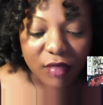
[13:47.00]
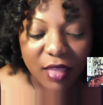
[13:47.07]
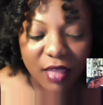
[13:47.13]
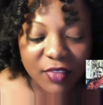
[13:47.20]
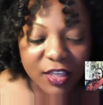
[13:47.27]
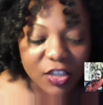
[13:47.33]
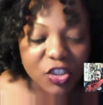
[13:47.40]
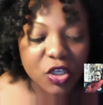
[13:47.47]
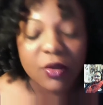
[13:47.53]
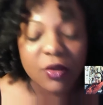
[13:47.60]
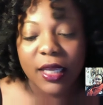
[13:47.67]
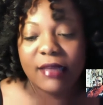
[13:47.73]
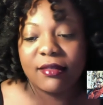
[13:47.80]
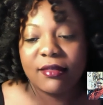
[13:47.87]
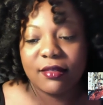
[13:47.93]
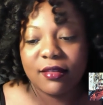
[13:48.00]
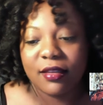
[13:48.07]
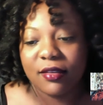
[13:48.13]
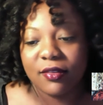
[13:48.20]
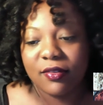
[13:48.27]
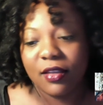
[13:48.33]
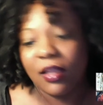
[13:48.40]
that showcases
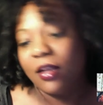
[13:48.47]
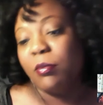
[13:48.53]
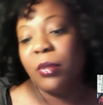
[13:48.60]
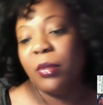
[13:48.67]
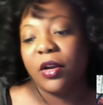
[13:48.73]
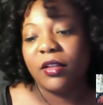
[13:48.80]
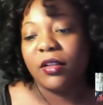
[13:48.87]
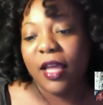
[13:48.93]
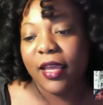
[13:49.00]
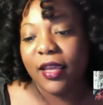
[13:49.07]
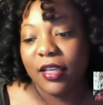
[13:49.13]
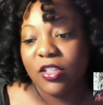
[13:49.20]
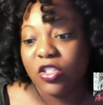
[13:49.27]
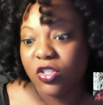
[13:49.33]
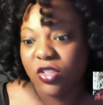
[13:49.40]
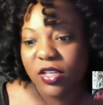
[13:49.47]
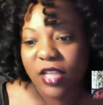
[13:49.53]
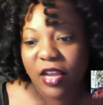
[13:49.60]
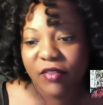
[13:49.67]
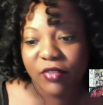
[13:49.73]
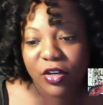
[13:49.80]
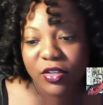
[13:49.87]
us in a better light and shows our
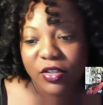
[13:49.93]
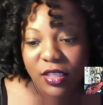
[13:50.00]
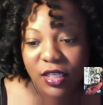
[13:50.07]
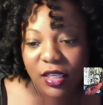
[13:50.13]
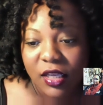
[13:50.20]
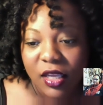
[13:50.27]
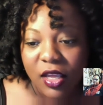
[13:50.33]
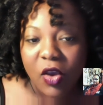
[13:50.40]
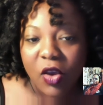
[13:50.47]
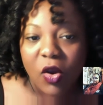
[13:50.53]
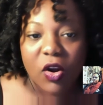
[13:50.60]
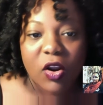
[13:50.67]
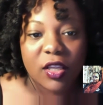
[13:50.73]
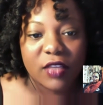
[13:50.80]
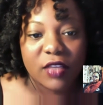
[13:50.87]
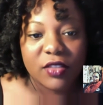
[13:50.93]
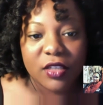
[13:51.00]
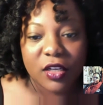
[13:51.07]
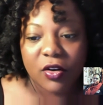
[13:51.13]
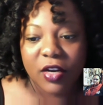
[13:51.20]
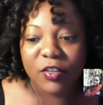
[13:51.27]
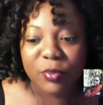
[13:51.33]
diversity and our gifts and
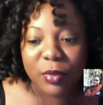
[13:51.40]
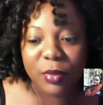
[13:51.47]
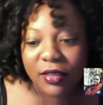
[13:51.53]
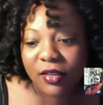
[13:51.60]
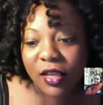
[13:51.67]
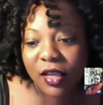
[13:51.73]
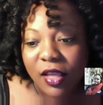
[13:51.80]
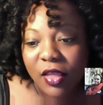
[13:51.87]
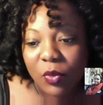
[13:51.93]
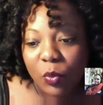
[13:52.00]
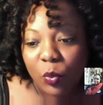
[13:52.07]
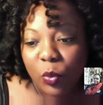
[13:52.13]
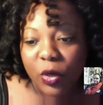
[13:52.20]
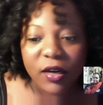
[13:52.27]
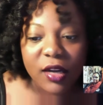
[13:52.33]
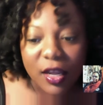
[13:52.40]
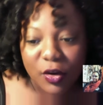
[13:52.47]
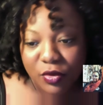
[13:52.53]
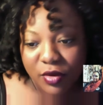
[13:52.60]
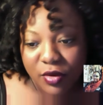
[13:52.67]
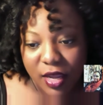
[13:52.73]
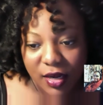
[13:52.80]
our crafts, because we're not
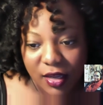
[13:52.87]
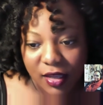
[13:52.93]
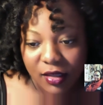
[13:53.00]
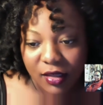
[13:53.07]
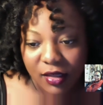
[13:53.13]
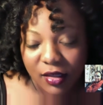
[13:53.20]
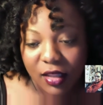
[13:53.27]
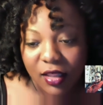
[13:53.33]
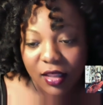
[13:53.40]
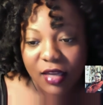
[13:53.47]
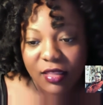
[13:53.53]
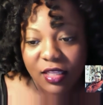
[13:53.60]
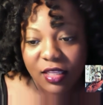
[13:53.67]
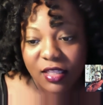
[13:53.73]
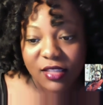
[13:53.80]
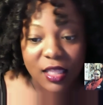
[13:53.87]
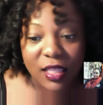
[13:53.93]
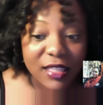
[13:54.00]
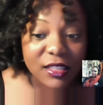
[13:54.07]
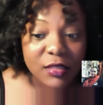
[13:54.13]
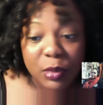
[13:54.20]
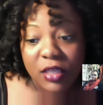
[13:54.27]
creating a lot of things, and
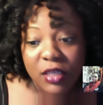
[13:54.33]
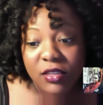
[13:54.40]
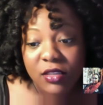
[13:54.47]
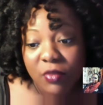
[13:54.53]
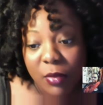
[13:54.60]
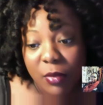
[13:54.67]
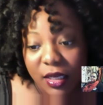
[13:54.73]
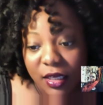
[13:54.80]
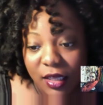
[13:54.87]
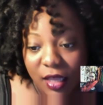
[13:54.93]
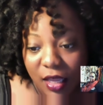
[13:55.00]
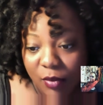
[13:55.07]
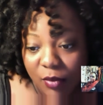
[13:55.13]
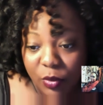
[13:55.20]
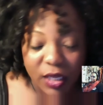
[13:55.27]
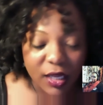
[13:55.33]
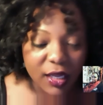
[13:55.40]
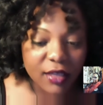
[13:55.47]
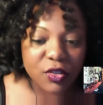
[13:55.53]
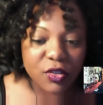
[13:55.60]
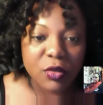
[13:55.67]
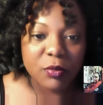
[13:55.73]
that's because of a money game. We
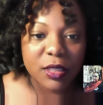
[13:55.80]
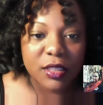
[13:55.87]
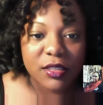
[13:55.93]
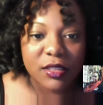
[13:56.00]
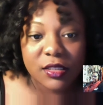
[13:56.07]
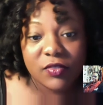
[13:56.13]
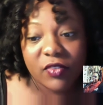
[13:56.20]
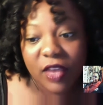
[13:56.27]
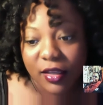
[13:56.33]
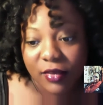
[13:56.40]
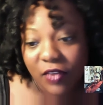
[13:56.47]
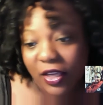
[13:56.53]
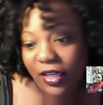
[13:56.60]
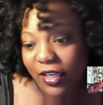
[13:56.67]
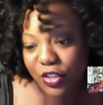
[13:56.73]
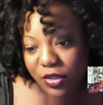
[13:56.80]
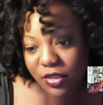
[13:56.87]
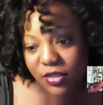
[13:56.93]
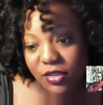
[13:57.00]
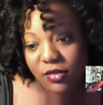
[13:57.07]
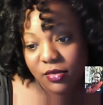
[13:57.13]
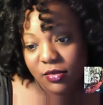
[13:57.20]
can't do it because it's
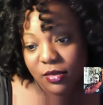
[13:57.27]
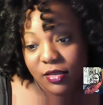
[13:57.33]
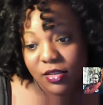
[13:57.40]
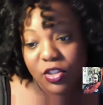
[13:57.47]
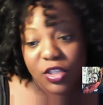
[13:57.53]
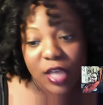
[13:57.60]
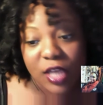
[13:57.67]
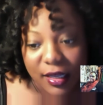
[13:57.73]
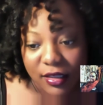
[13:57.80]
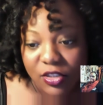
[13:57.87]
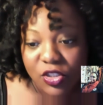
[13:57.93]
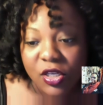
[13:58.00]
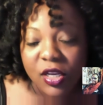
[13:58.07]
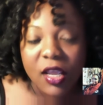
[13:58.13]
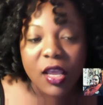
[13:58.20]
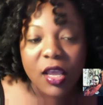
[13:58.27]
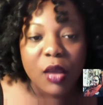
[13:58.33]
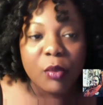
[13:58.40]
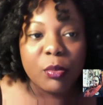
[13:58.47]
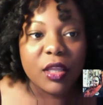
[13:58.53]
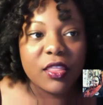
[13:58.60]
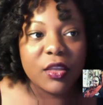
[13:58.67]
financially it's a challenge,
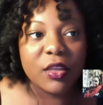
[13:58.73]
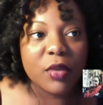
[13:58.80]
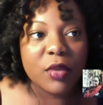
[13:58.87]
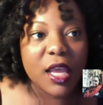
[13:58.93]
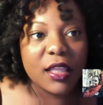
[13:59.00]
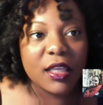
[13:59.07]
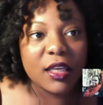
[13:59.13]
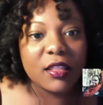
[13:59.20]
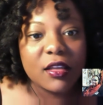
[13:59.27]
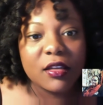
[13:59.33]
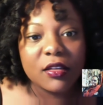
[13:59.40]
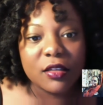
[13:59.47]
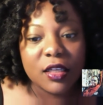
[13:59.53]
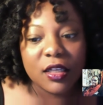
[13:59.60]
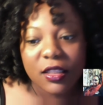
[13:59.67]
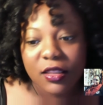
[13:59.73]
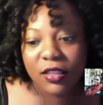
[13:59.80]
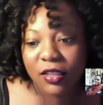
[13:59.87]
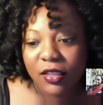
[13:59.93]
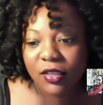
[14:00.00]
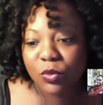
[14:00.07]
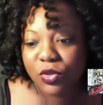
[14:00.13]
but then reality, they're looking at
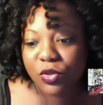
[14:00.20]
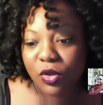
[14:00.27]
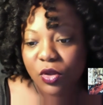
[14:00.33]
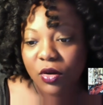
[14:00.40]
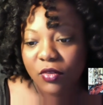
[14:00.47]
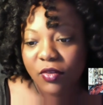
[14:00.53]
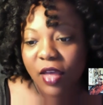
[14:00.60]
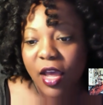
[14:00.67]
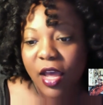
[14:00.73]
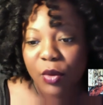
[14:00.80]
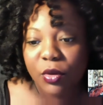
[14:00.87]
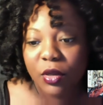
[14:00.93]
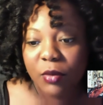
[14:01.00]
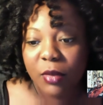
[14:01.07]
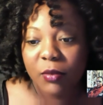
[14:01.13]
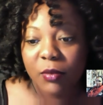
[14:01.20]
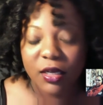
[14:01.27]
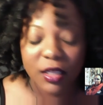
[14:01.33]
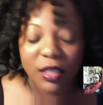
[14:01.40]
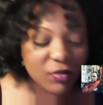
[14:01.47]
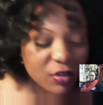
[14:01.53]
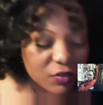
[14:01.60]
the end result of how we're going to make
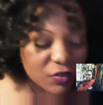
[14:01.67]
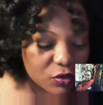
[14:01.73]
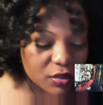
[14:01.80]
money. Even if you